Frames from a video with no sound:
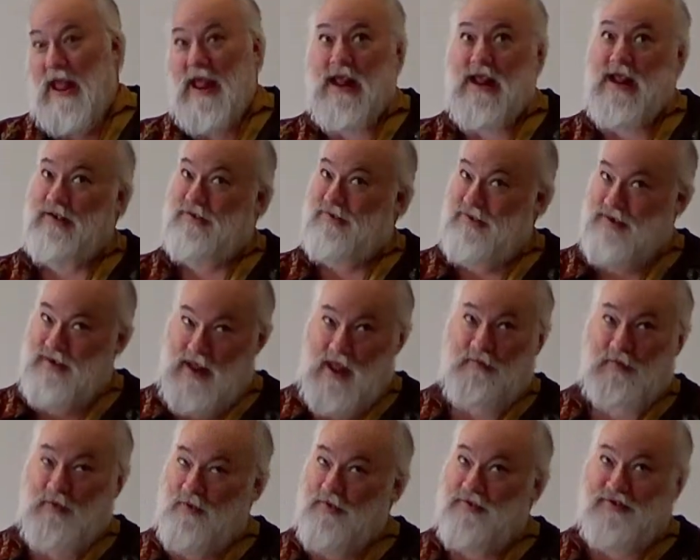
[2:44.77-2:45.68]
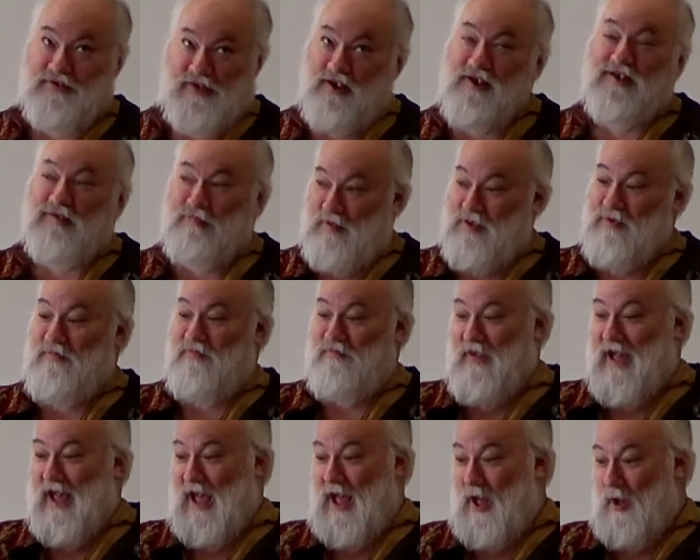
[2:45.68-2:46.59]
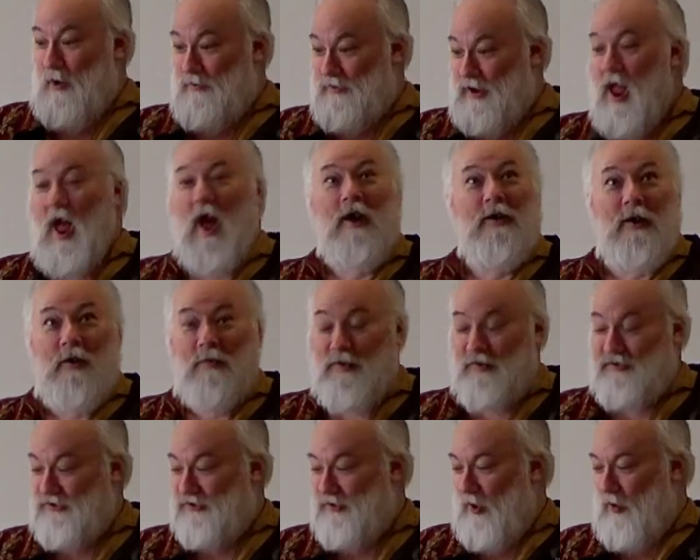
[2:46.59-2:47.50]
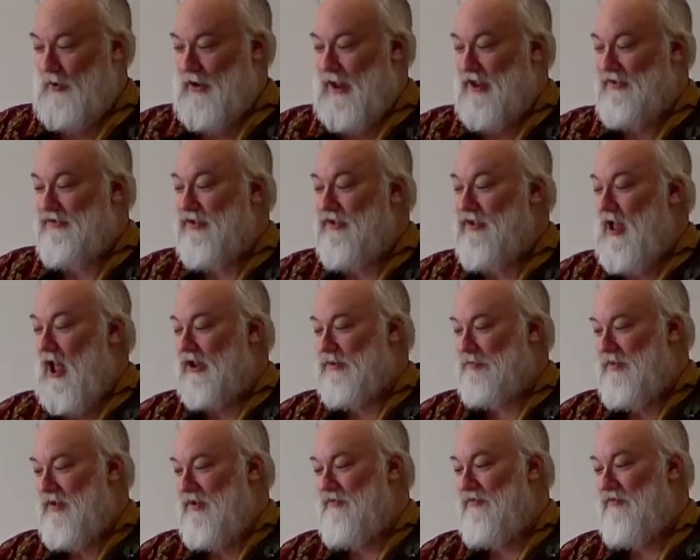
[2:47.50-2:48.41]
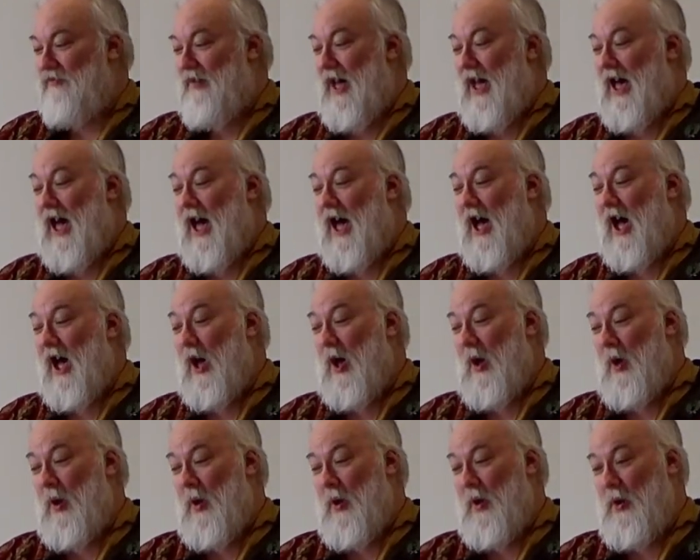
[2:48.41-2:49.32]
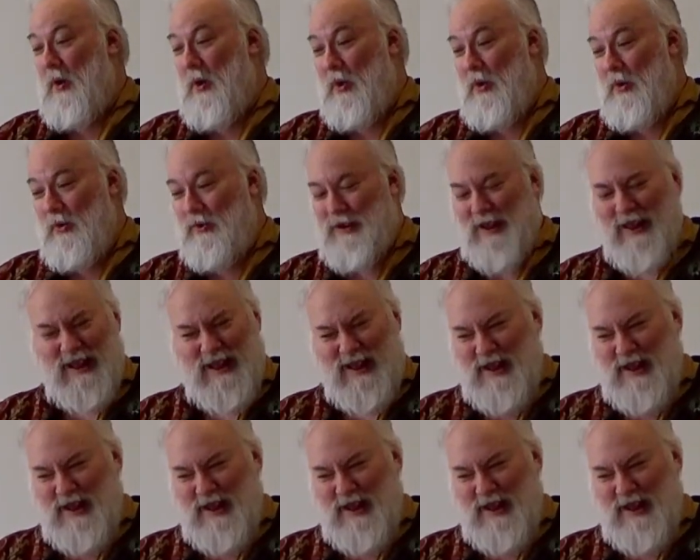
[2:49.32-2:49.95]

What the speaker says: It's never since been found. No, the stone has not been found.